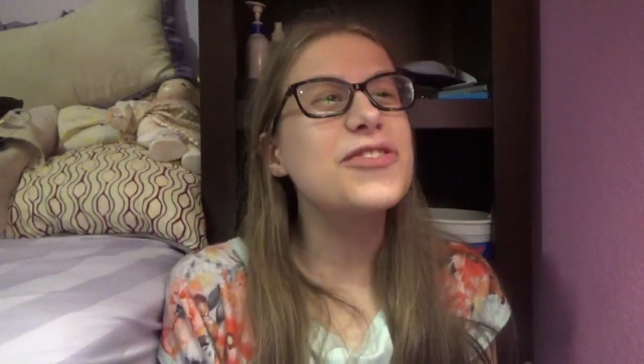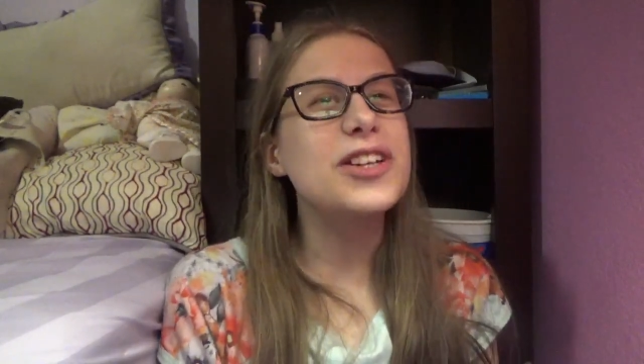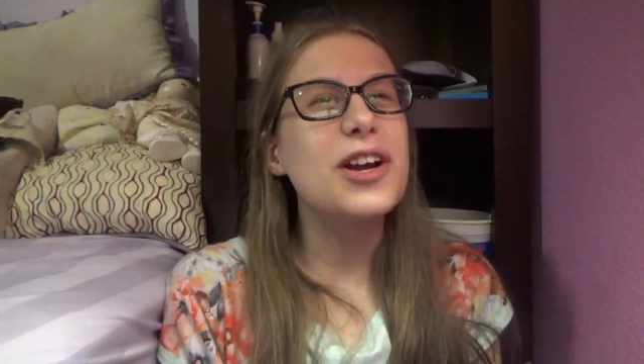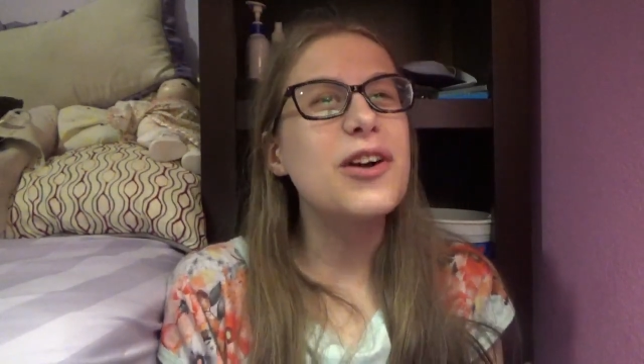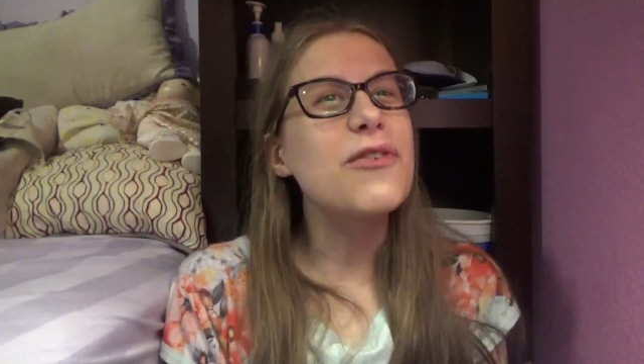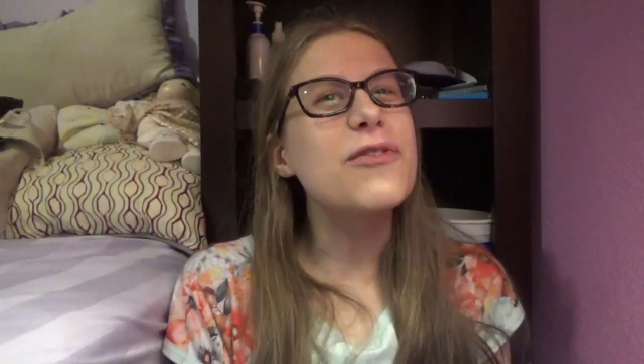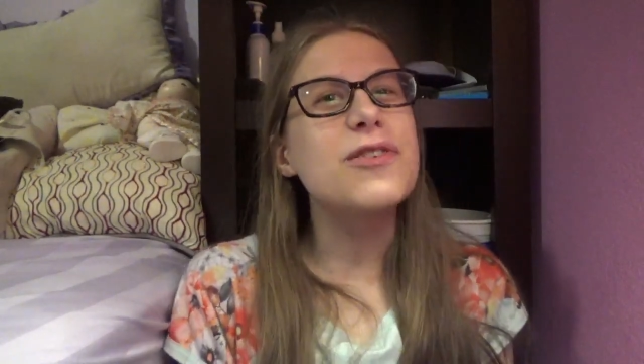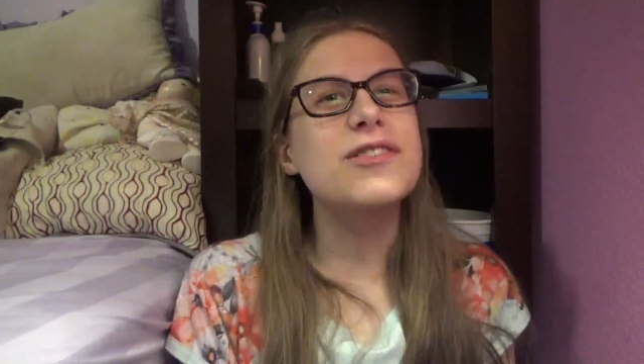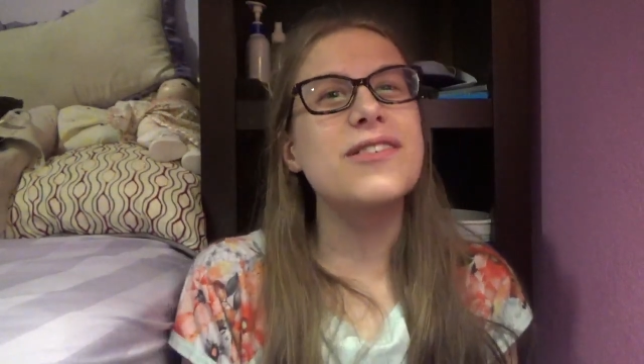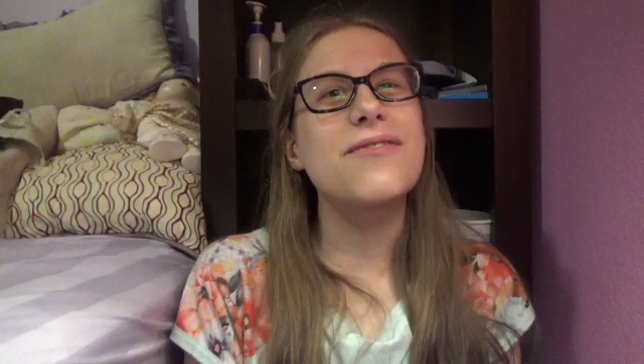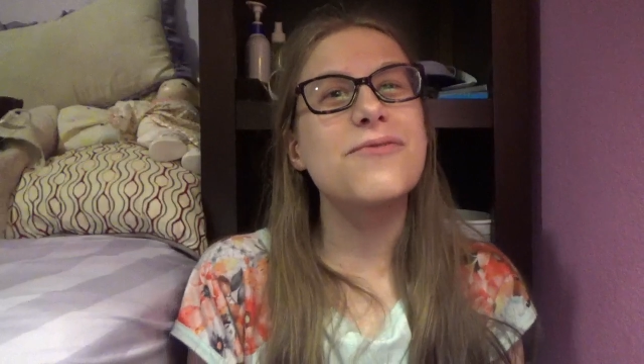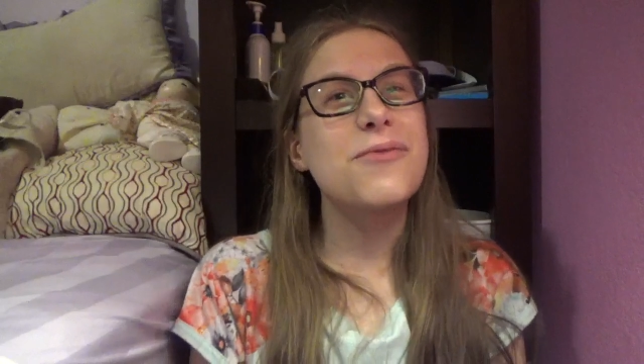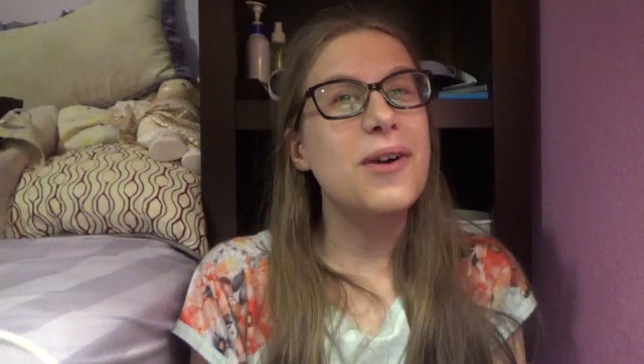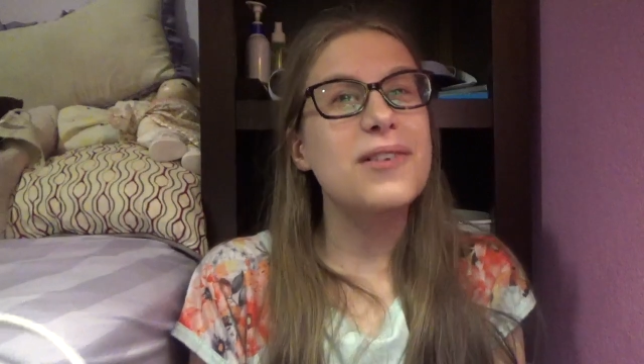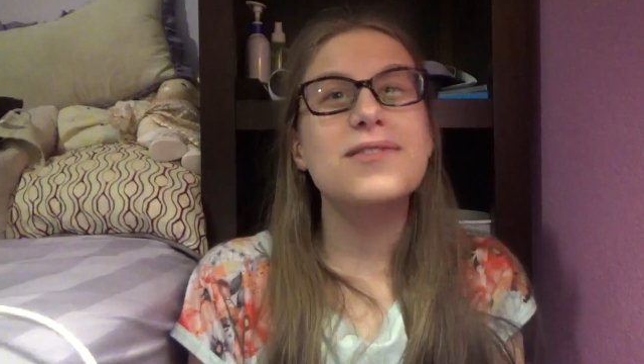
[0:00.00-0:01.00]
video for
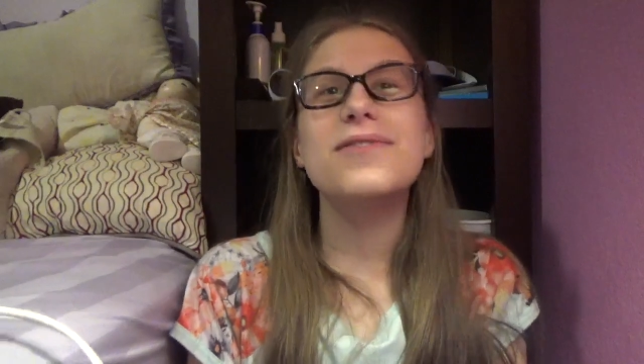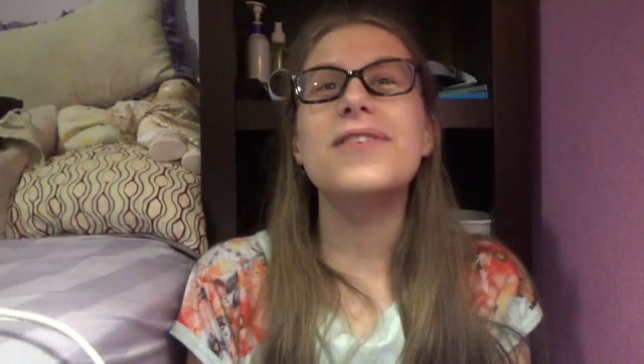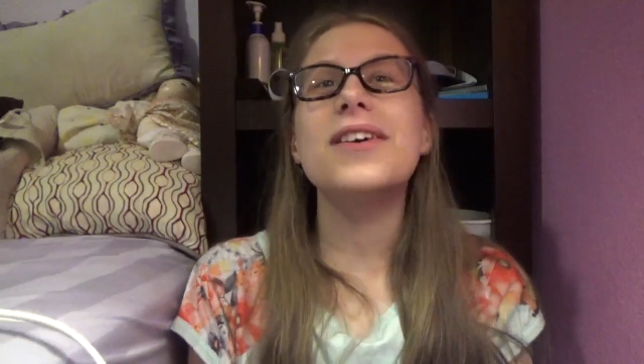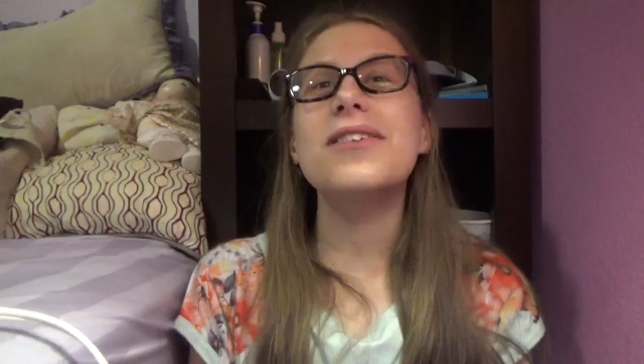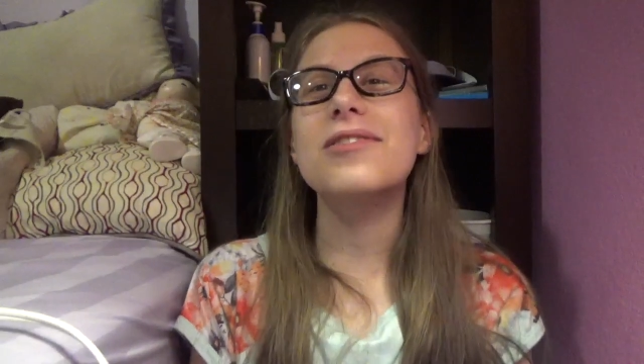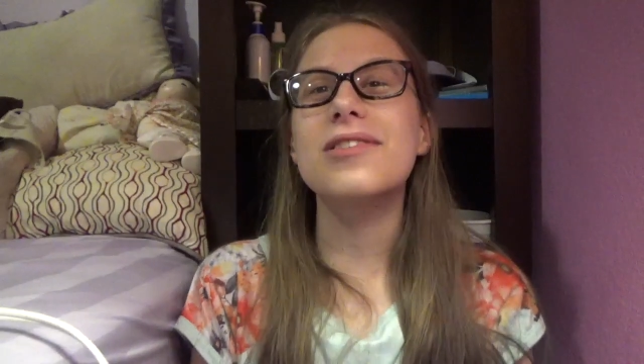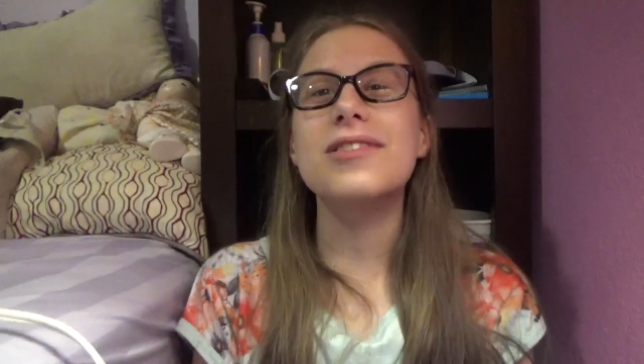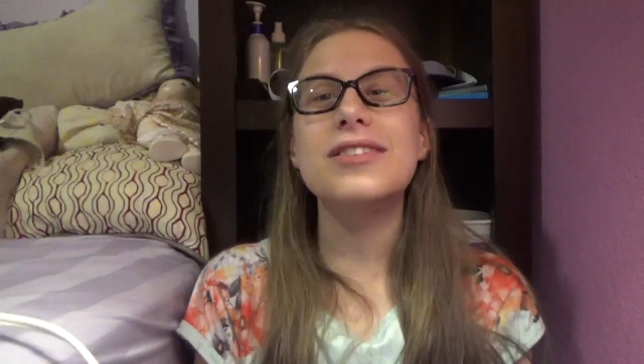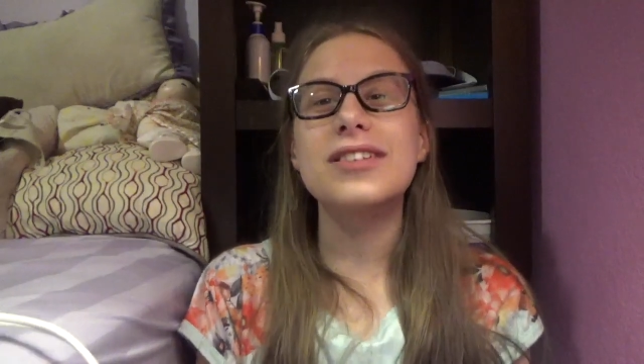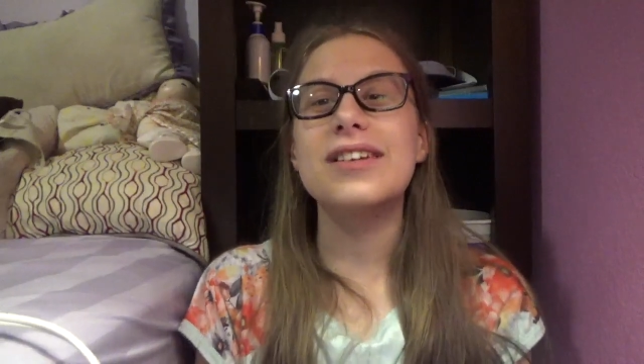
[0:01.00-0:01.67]
7 Wowzerfying girls,